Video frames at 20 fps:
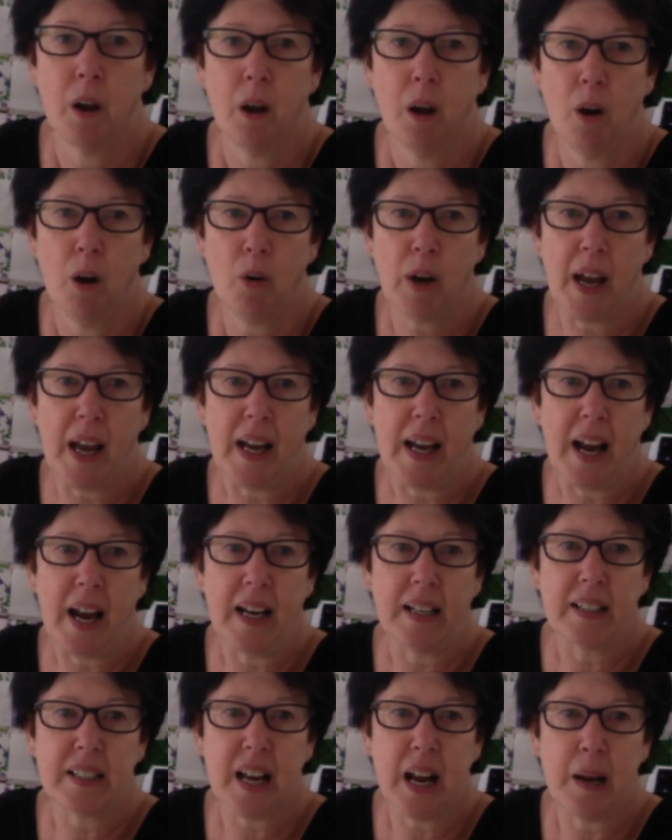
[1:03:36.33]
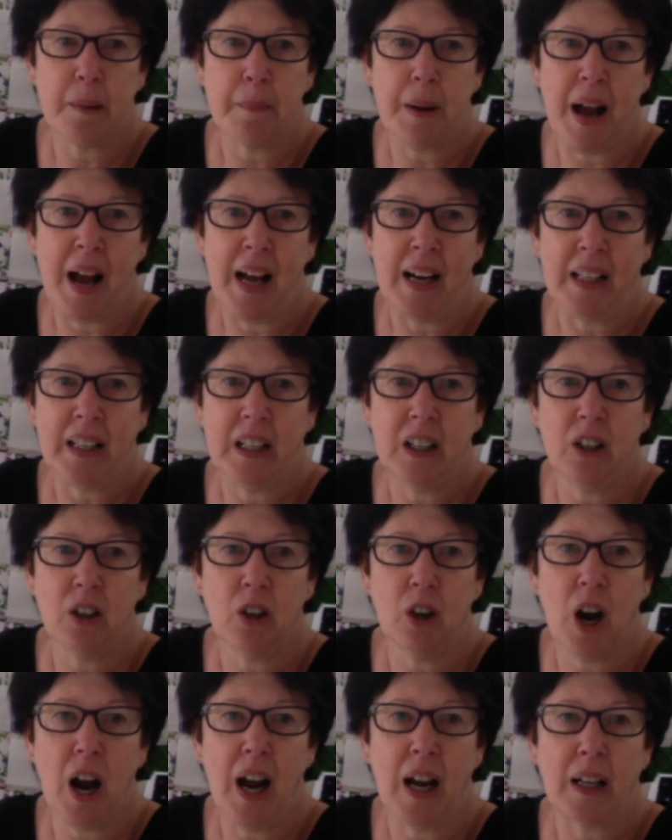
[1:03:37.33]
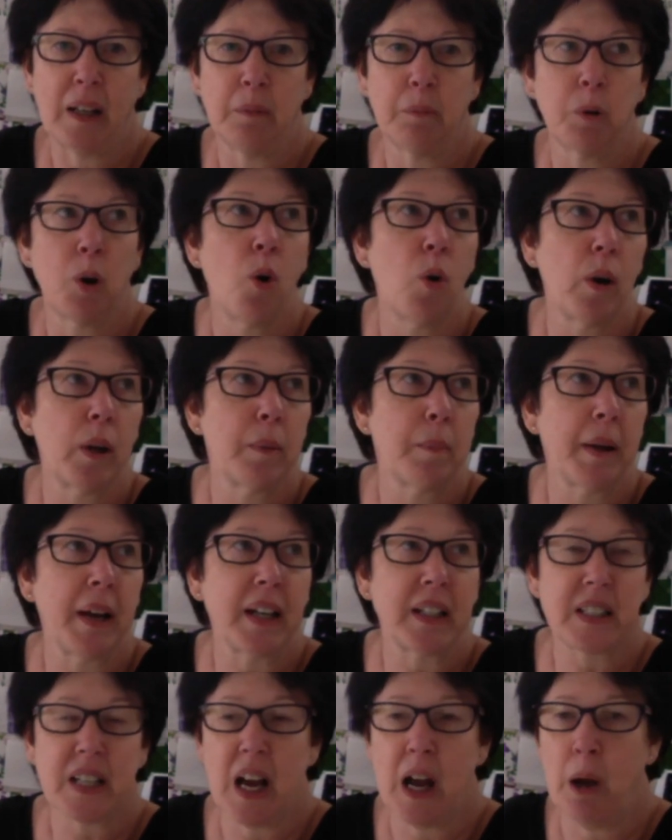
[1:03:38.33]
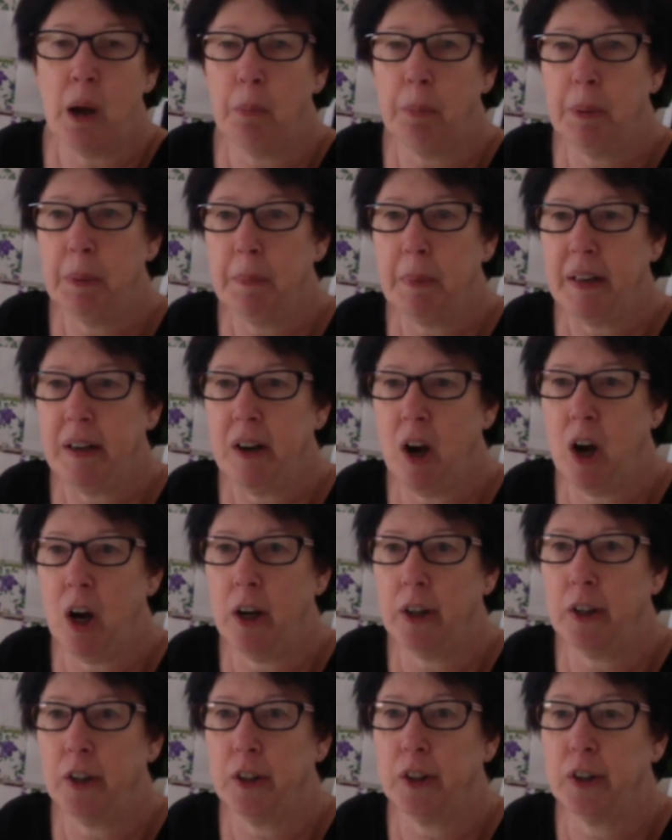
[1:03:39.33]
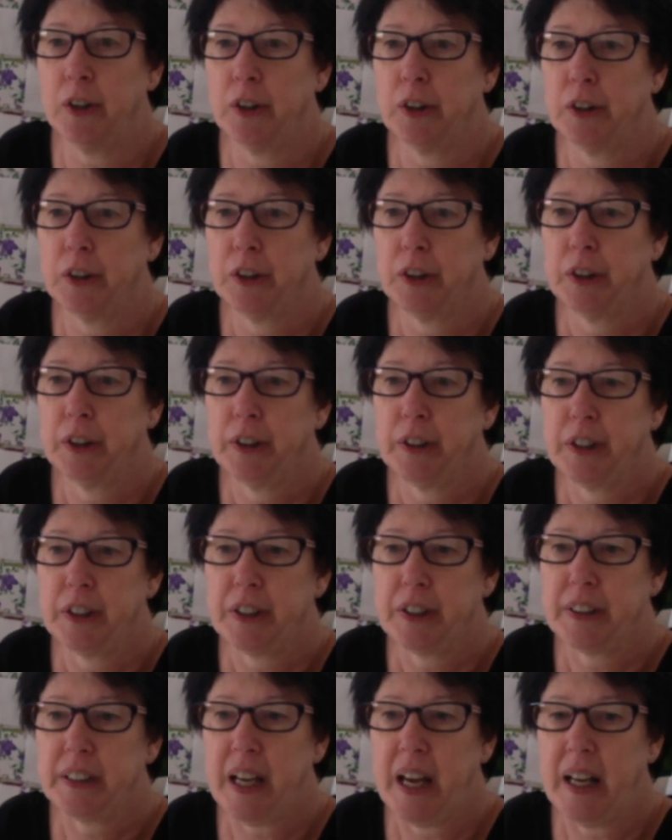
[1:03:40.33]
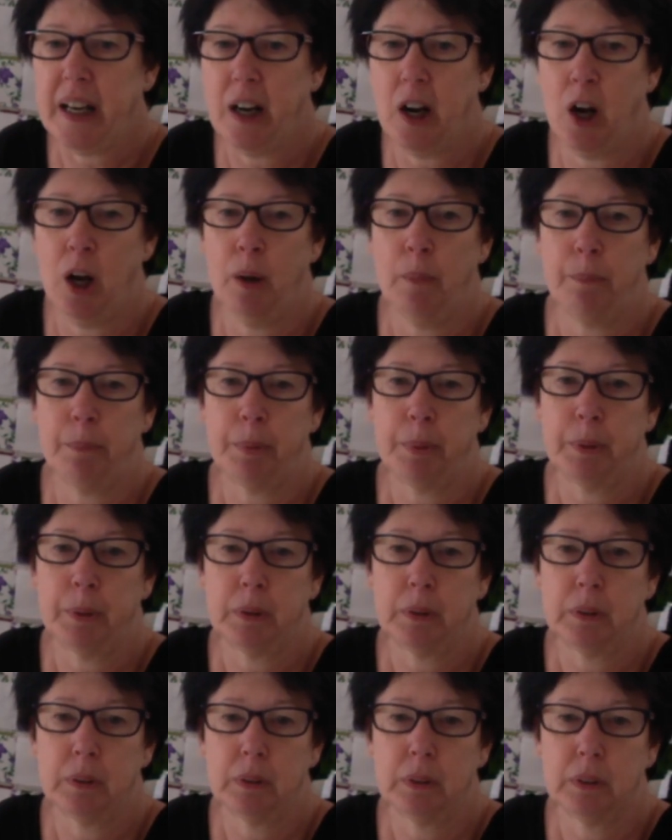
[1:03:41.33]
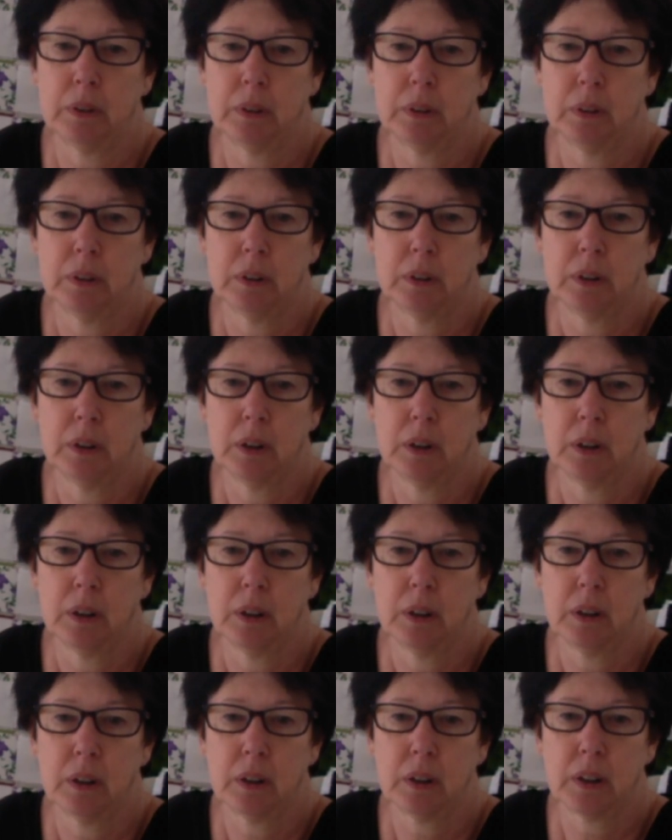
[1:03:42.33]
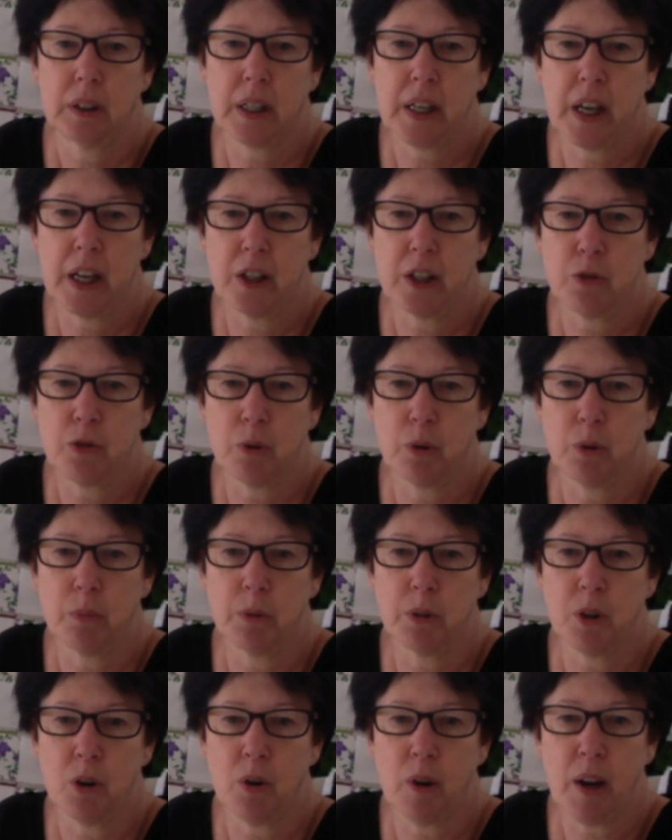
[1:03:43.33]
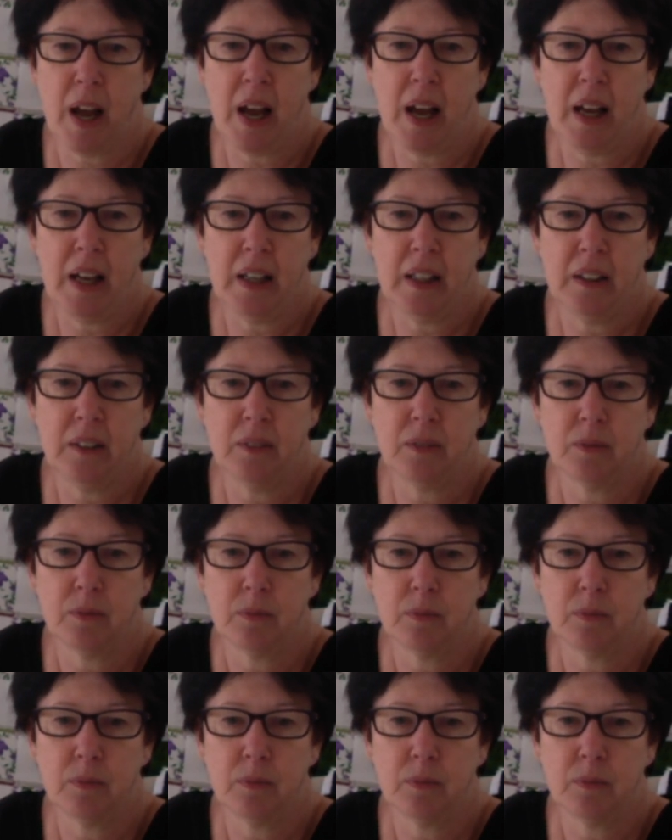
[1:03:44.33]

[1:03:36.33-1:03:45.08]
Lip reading: Okay, guys, I'm out of here. I am going back to helping my daughter set up the kids' rooms, okay?